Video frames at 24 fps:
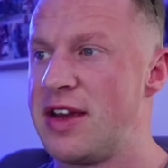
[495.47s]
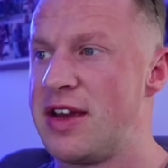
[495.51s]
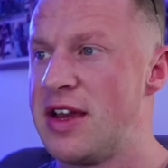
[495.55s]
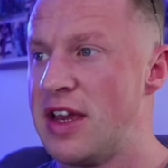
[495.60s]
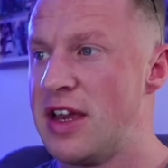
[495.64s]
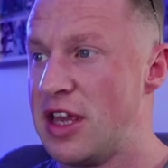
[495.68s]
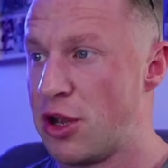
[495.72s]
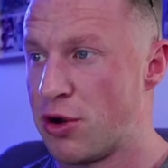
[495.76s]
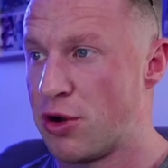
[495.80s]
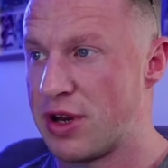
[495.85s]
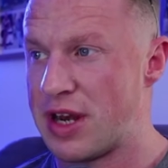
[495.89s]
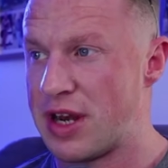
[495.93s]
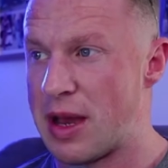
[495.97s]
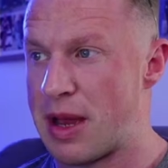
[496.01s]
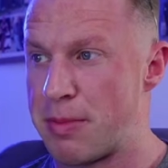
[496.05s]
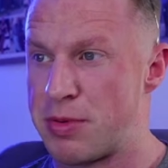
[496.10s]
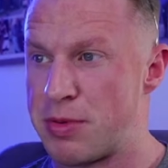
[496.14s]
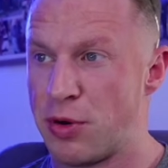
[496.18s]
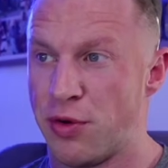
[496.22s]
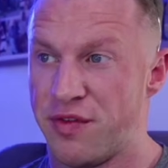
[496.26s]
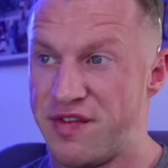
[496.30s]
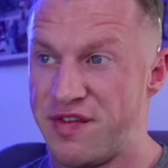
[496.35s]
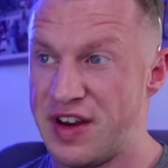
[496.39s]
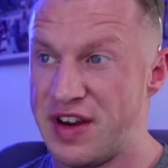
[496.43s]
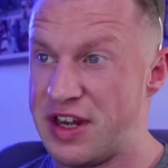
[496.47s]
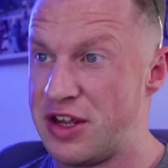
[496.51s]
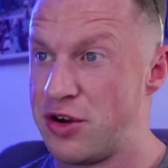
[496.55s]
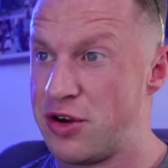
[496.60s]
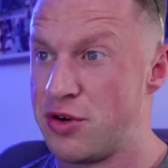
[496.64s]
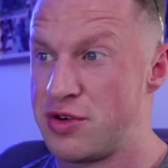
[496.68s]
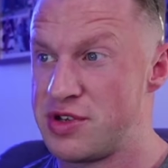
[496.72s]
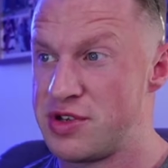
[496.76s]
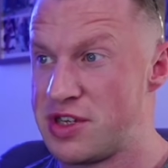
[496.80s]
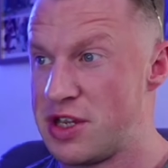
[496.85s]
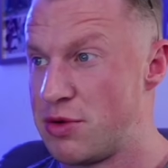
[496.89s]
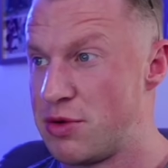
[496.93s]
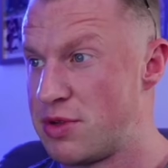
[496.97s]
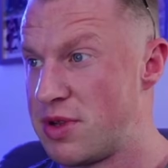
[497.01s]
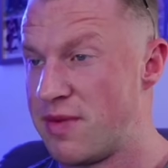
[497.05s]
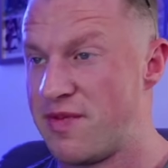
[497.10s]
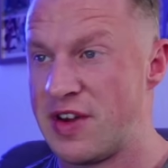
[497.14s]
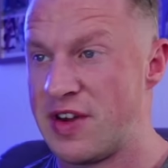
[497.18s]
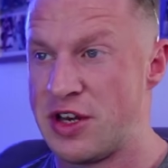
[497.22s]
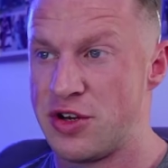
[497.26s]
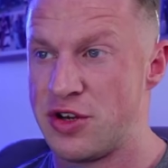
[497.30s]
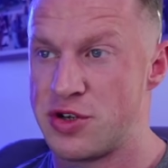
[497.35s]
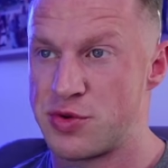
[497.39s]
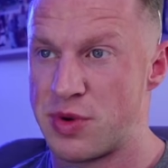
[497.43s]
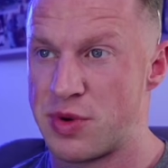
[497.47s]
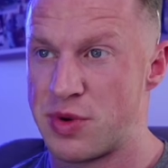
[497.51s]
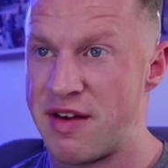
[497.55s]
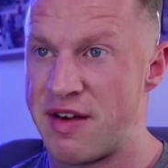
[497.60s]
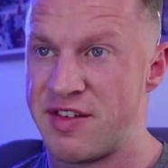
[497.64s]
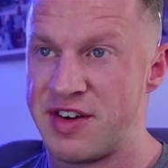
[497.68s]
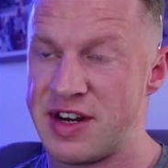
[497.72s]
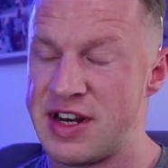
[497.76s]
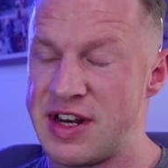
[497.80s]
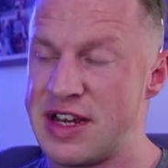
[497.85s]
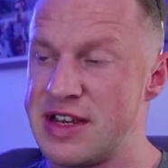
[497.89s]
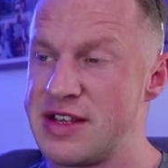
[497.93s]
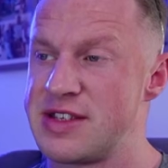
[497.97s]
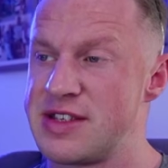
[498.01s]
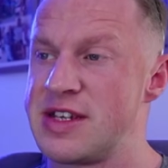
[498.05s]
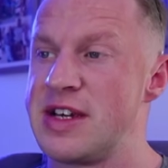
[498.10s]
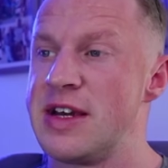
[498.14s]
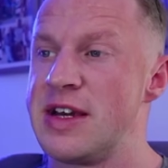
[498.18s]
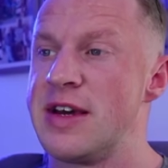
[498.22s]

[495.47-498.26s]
You can upload videos, YouTube videos, wherever it is.